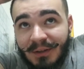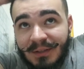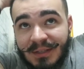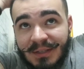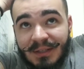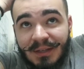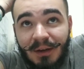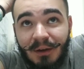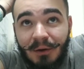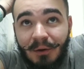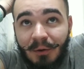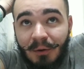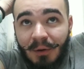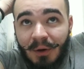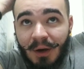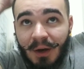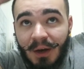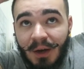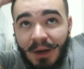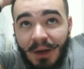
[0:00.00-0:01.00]
So
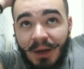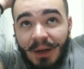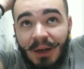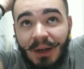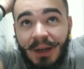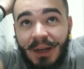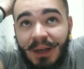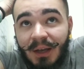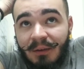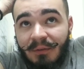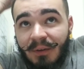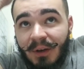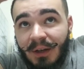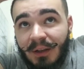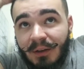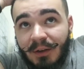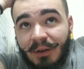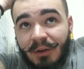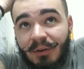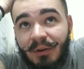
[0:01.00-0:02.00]
if I
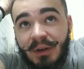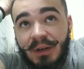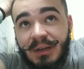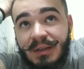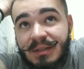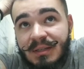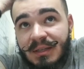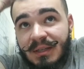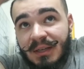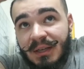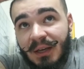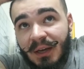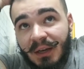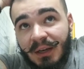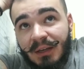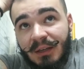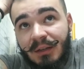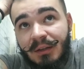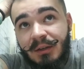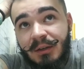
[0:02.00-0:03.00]
look crazy,
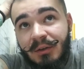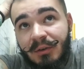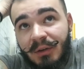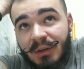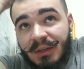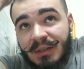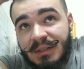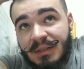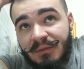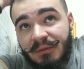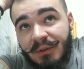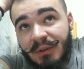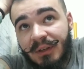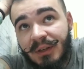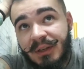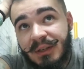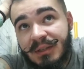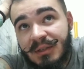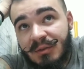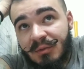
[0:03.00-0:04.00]
I'm gonna look crazy for the
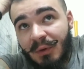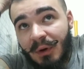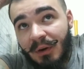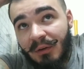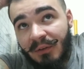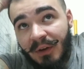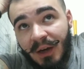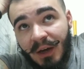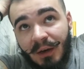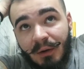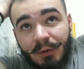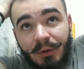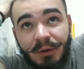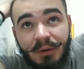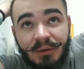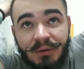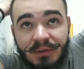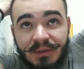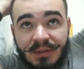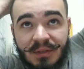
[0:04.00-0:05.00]
next 12 hours.